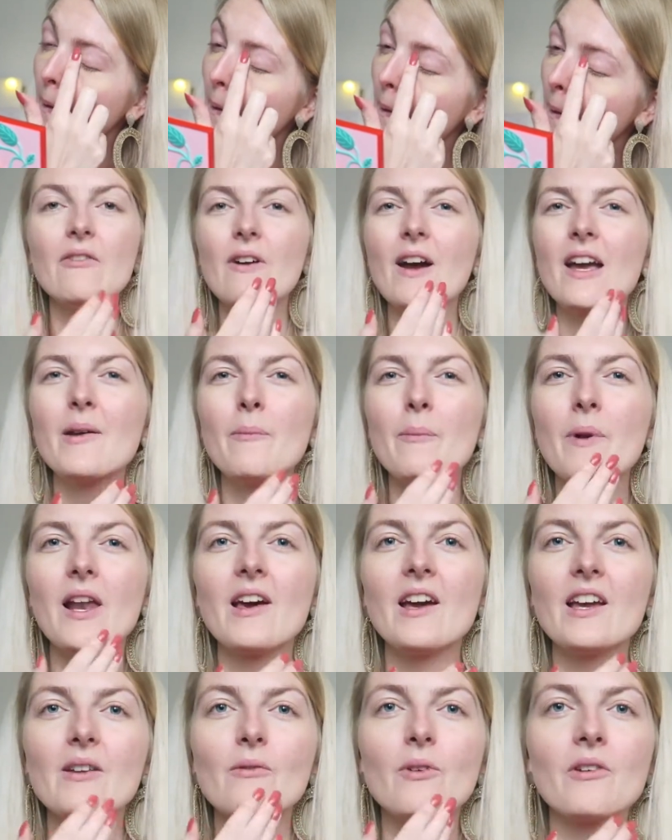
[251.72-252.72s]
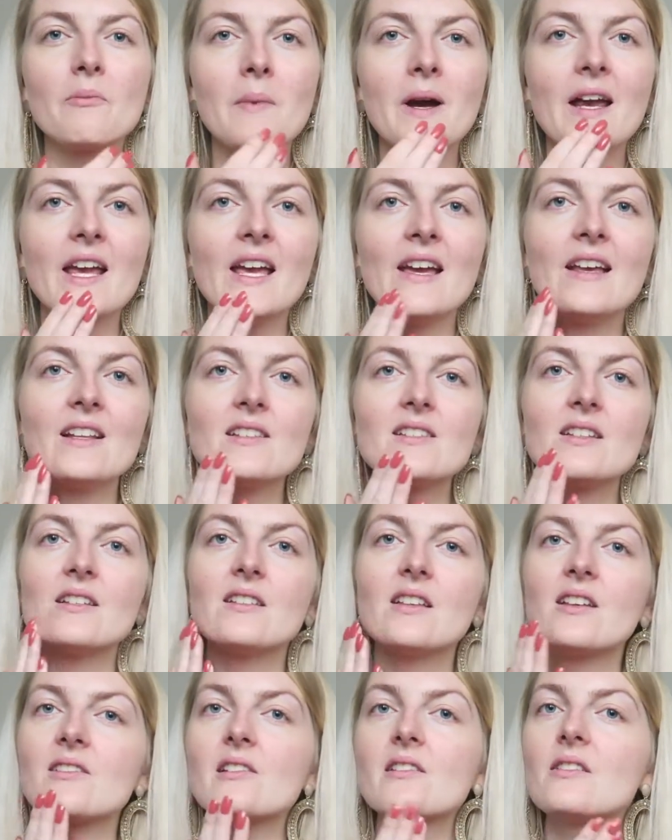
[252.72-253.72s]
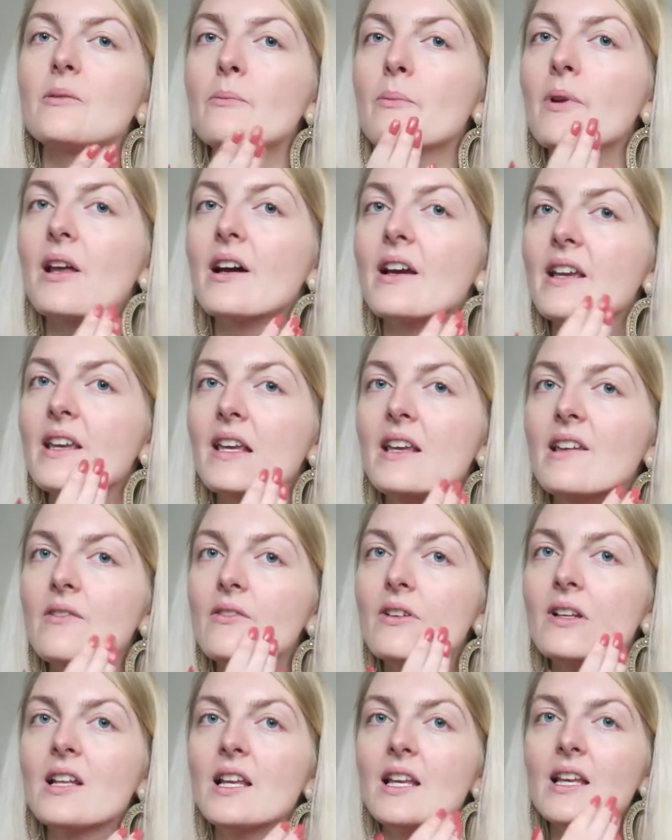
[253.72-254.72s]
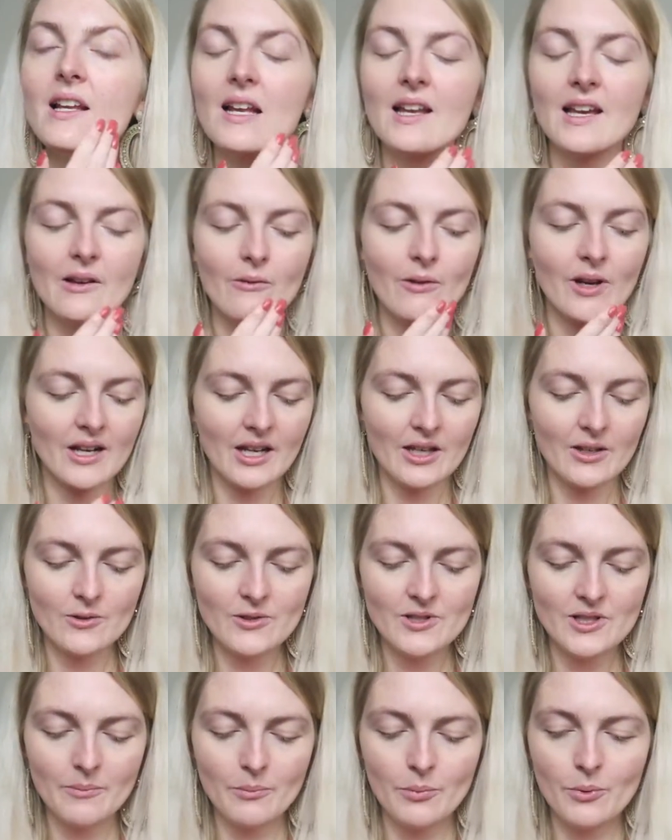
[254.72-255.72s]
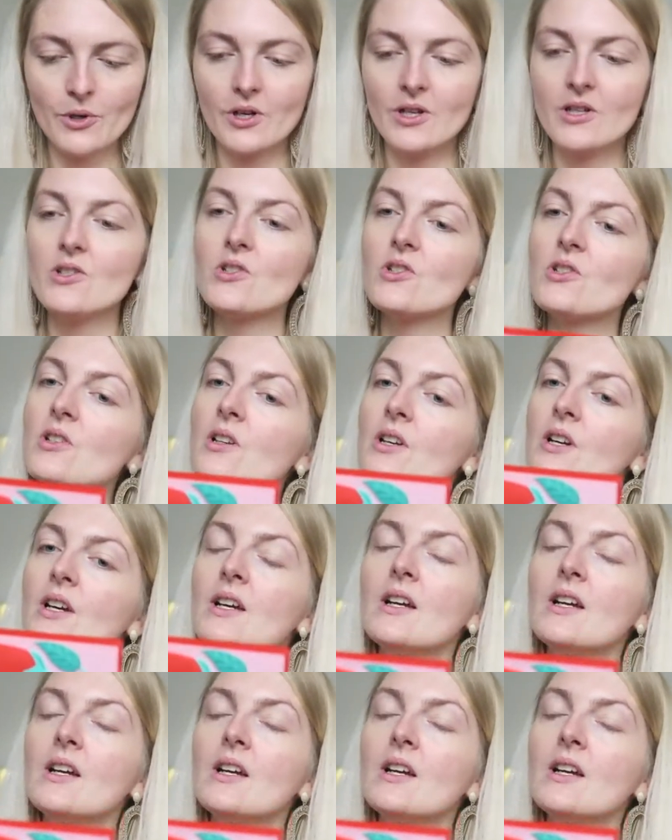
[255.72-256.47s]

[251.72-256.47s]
If I apply it with my hands, it doesn't apply evenly like when I use a brush.